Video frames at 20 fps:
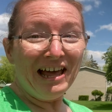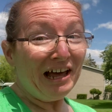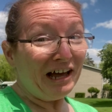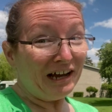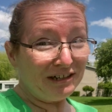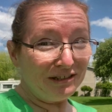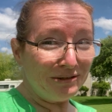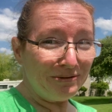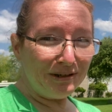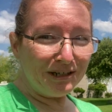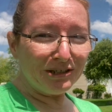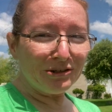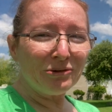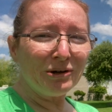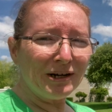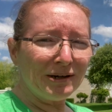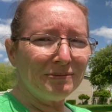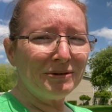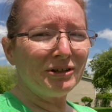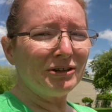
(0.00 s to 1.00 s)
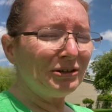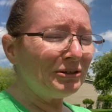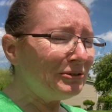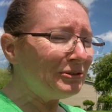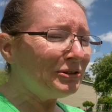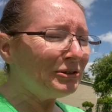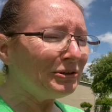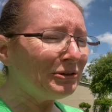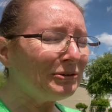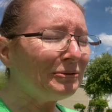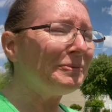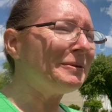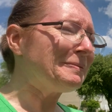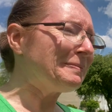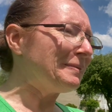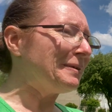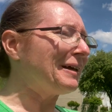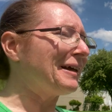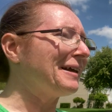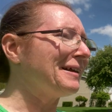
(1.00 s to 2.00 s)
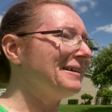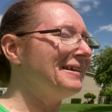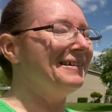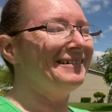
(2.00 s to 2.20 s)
I do watch quite a bit of YouTube, but